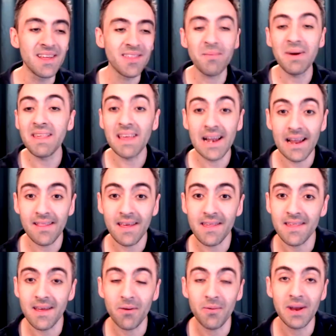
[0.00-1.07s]
basically this
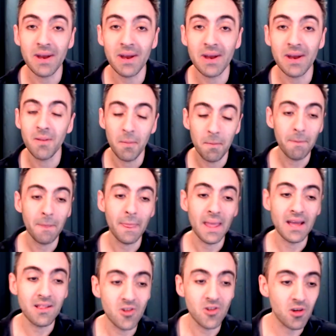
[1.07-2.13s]
is how we did it.
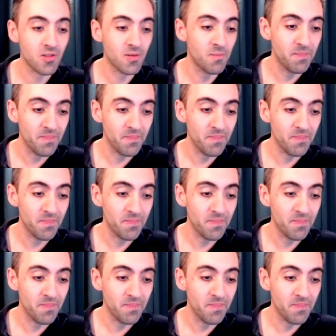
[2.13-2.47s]
It's just